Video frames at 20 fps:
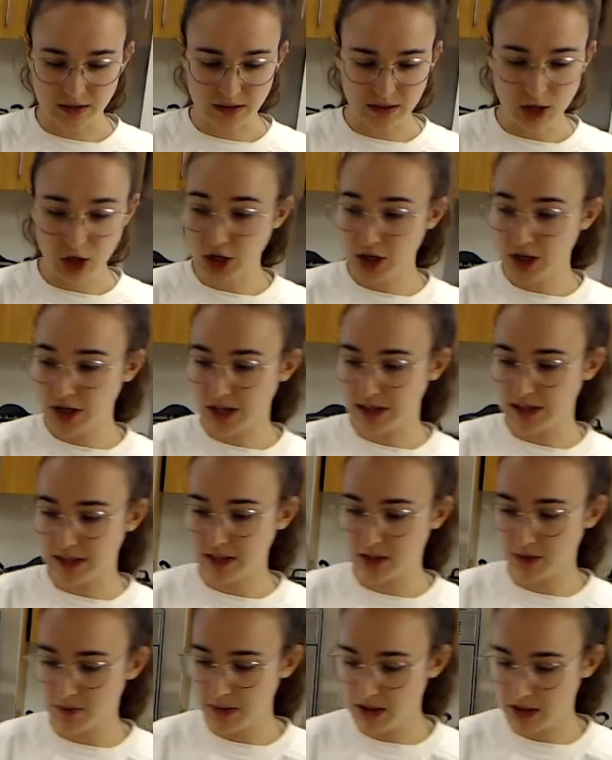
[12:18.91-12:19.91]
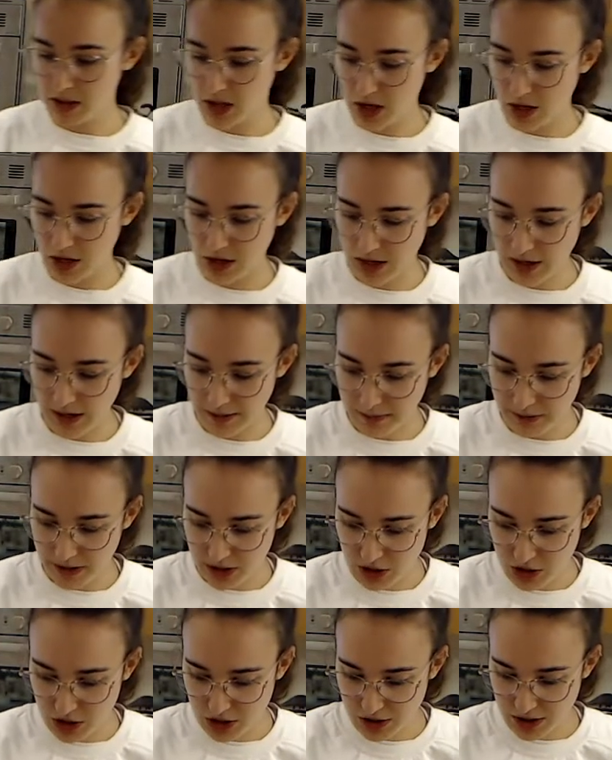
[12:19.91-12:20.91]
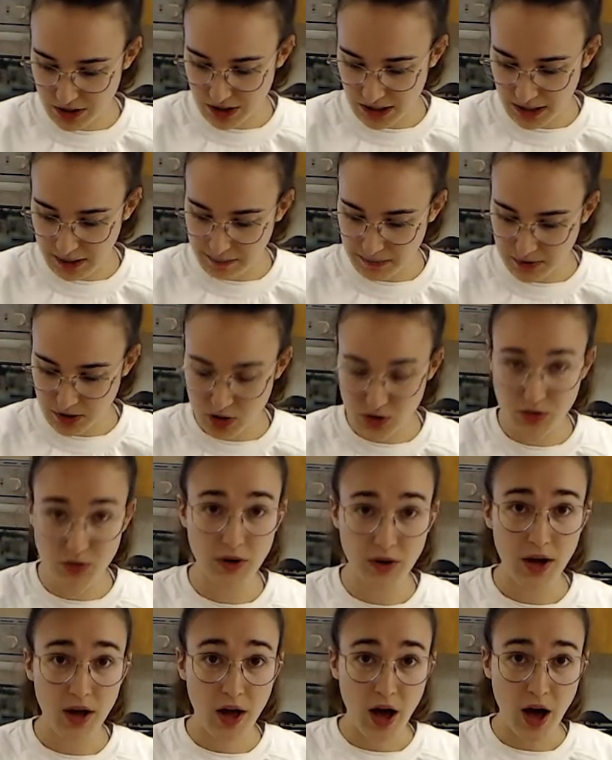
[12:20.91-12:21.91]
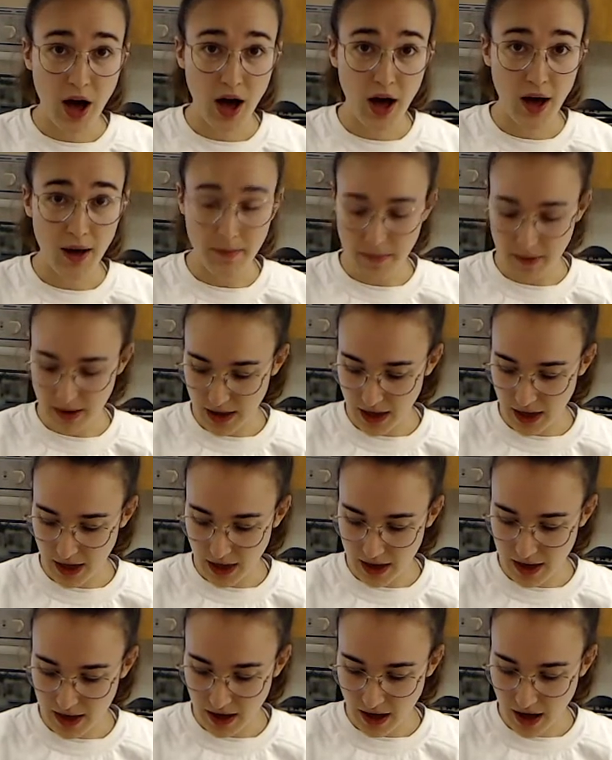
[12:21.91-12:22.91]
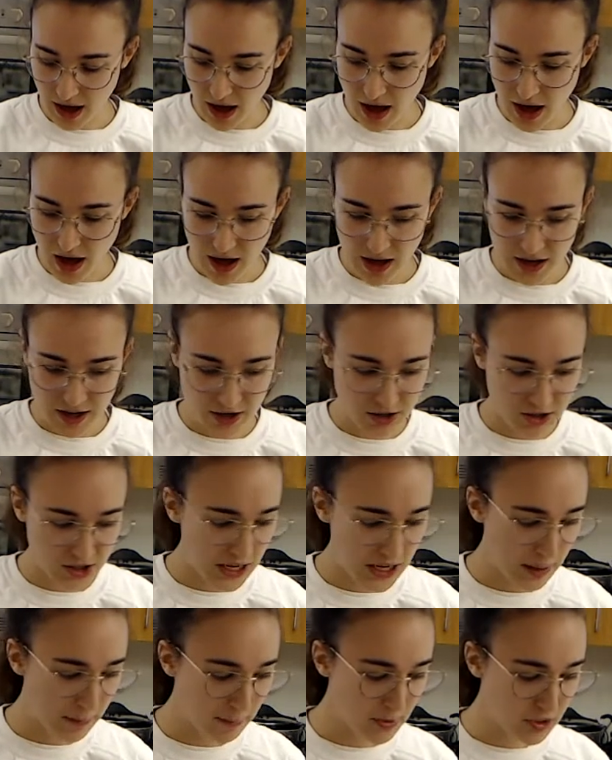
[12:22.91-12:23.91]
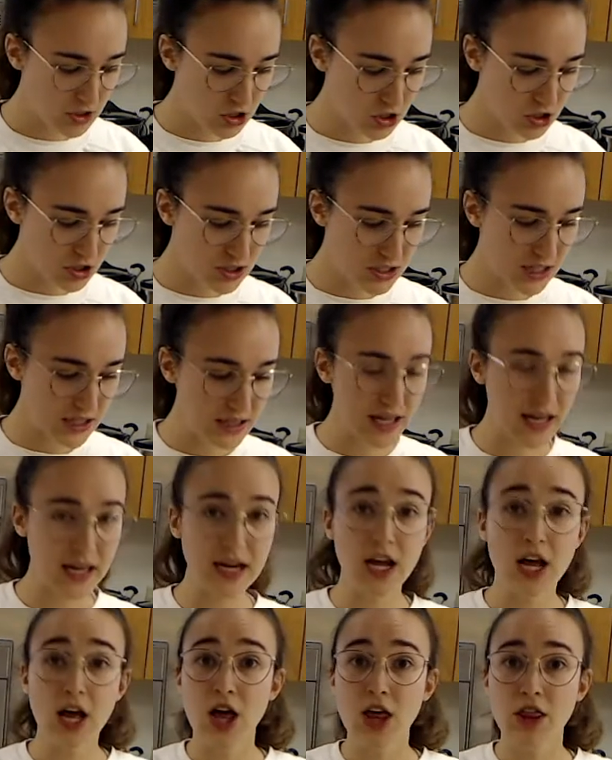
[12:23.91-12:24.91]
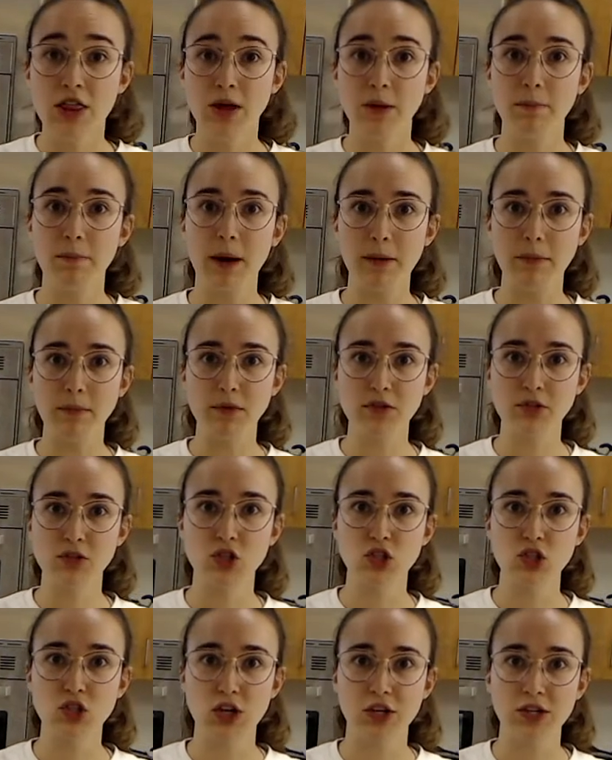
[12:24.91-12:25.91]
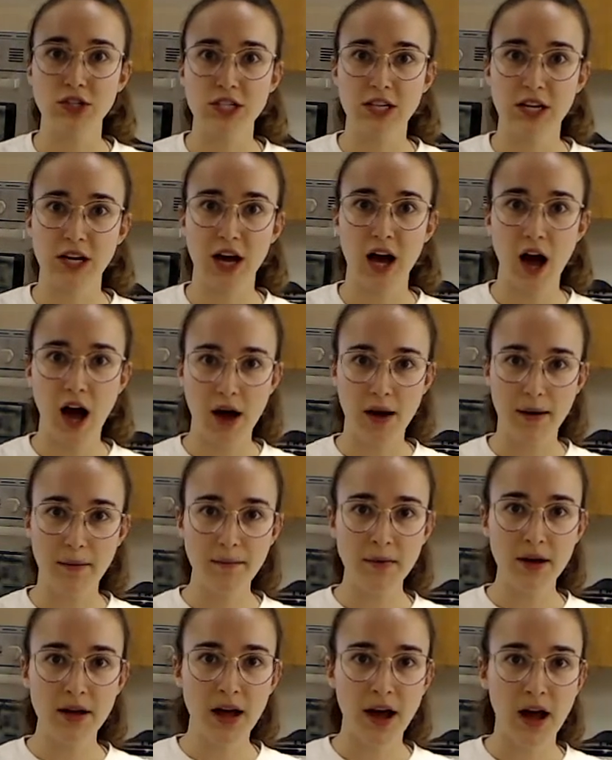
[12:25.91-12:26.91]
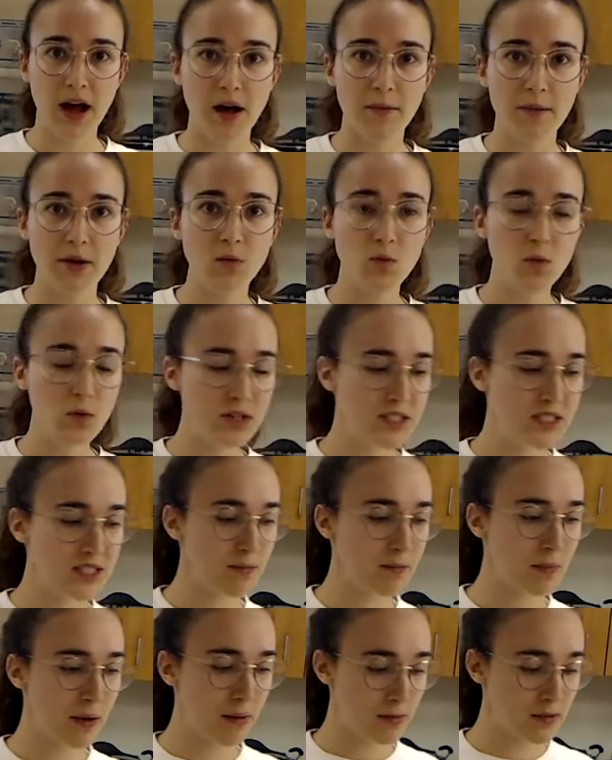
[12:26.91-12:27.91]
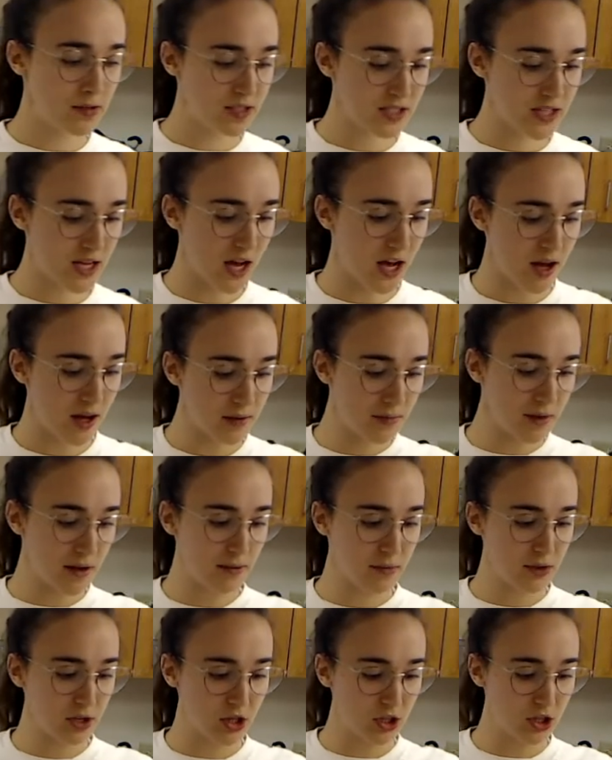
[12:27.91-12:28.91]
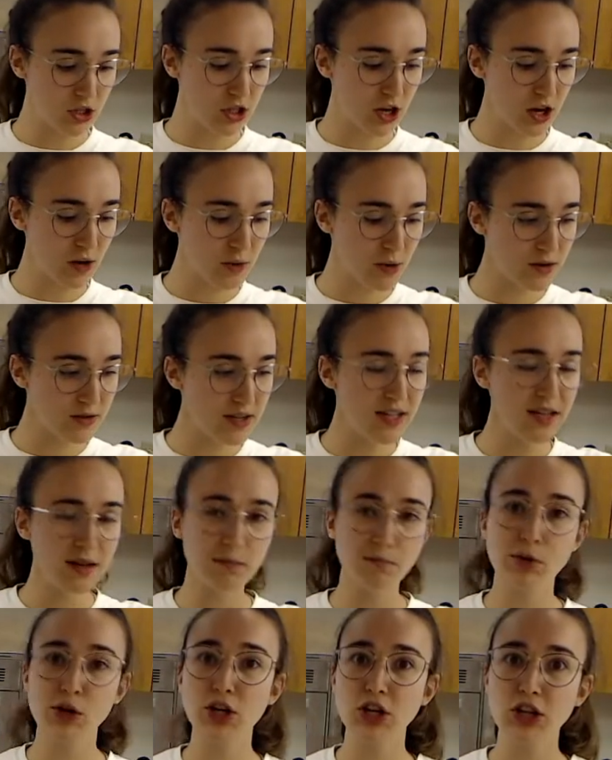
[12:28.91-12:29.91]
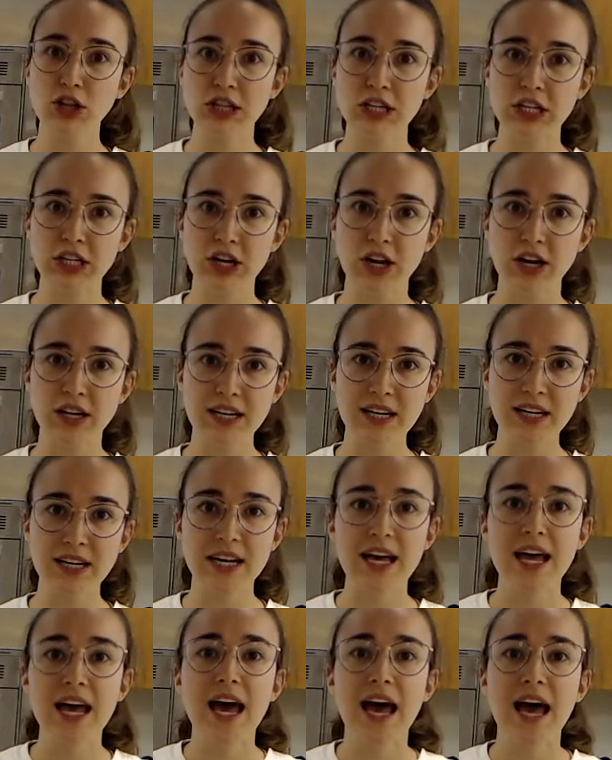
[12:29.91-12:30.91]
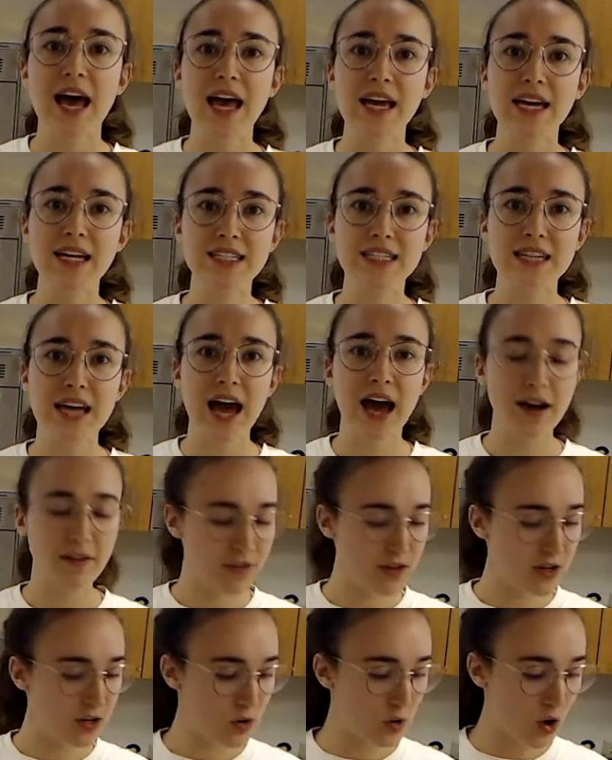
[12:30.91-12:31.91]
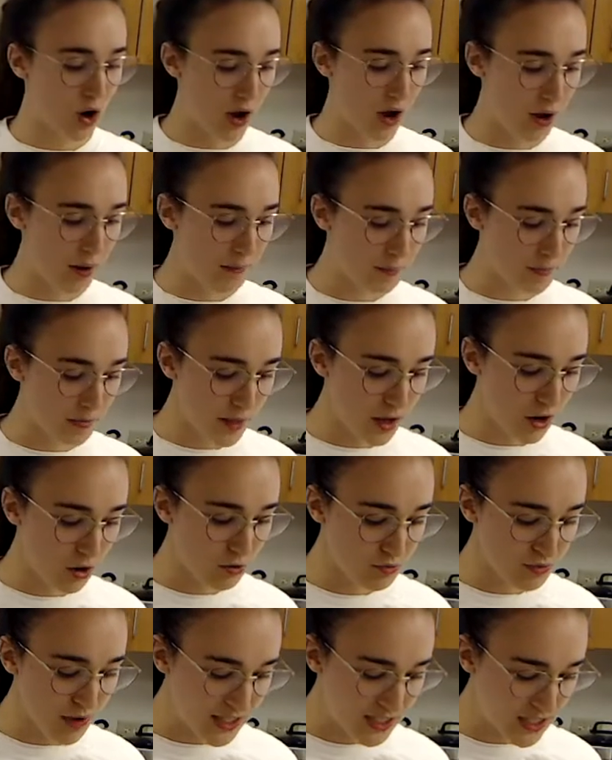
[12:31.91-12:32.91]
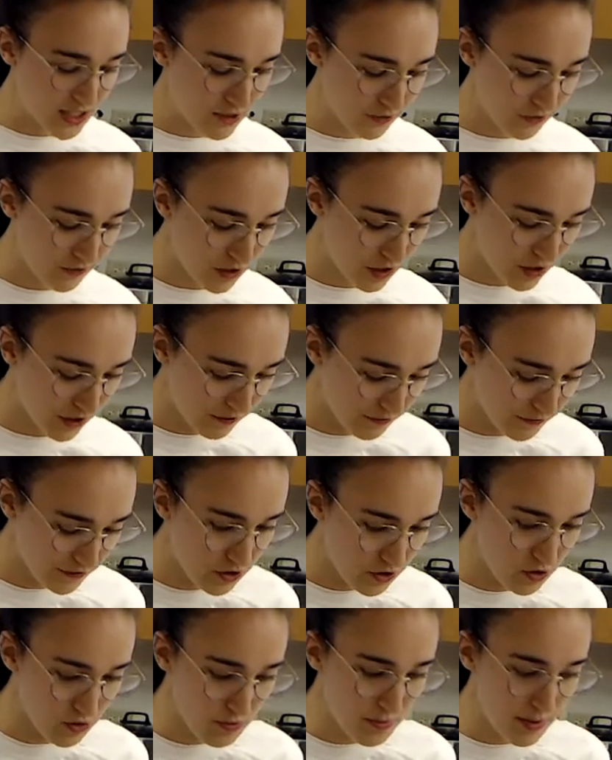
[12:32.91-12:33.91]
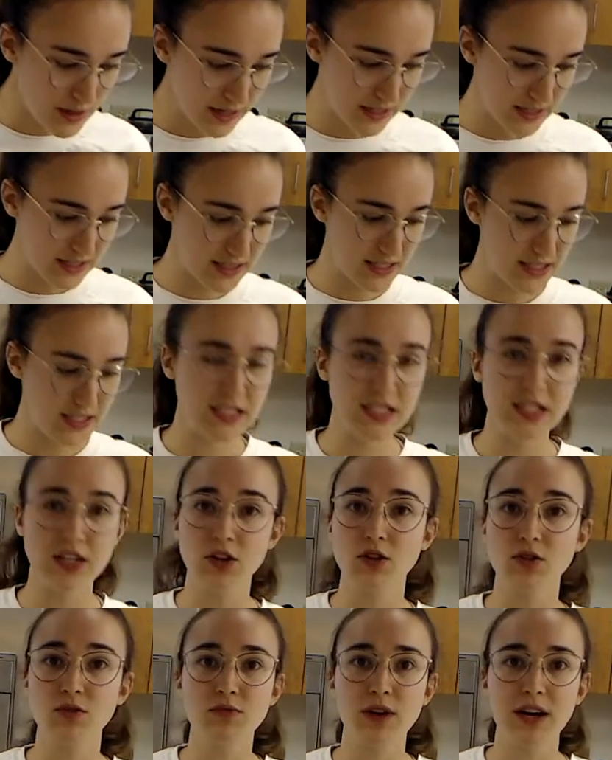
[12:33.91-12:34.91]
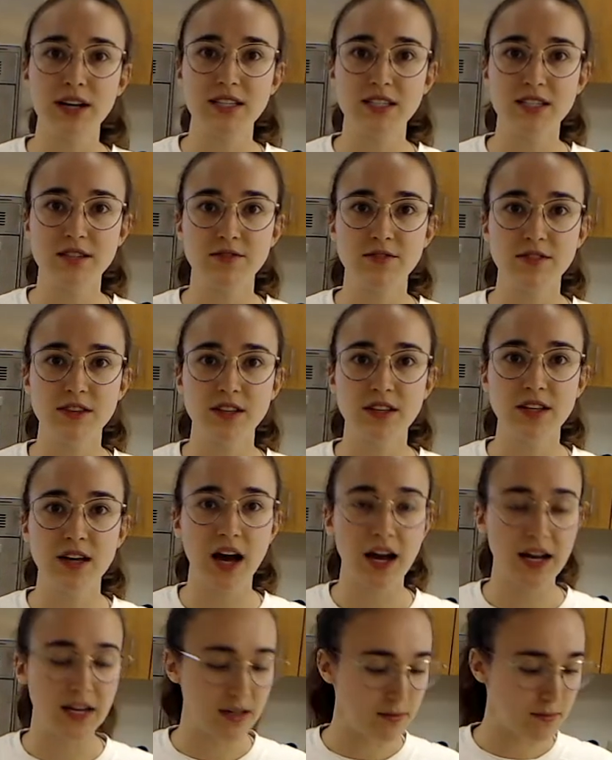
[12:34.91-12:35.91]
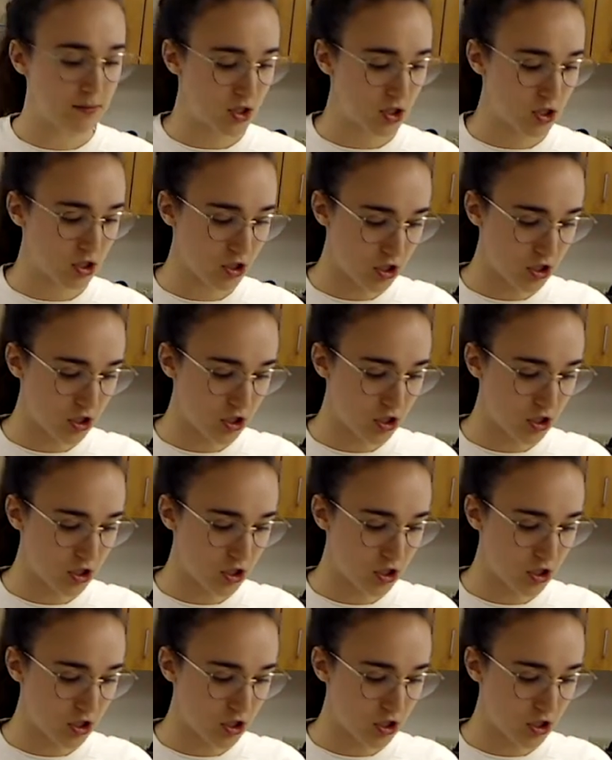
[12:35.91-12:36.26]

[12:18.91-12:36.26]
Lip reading: cook a little bit longer. I'm gonna turn it up to a higher temperature to let the bubbles start to come. And once the bubbles come, I'm gonna lower it, put a lid on it, and have it rest for a few minutes until the rest of the items are